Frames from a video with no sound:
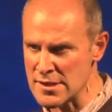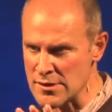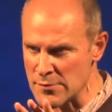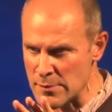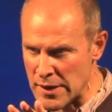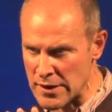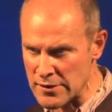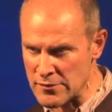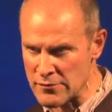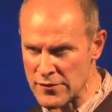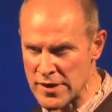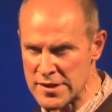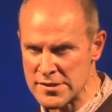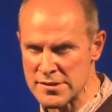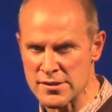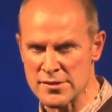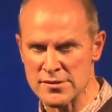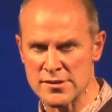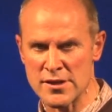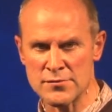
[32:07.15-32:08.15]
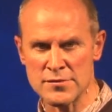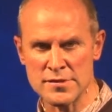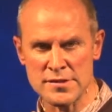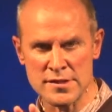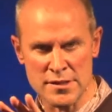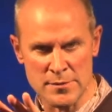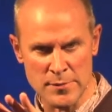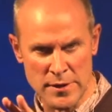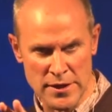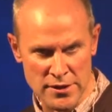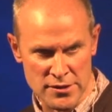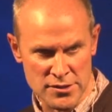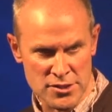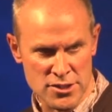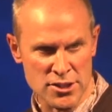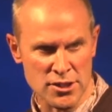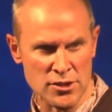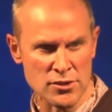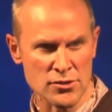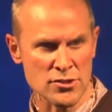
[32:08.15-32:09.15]
about investing yourself in the city, about our
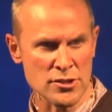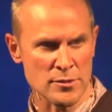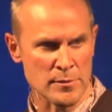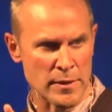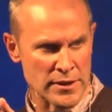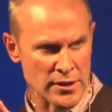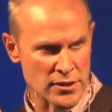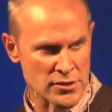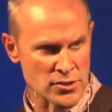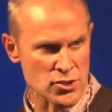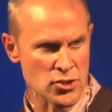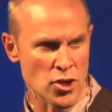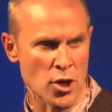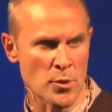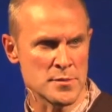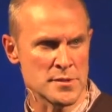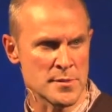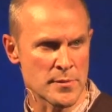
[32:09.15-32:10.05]
children, about our jobs,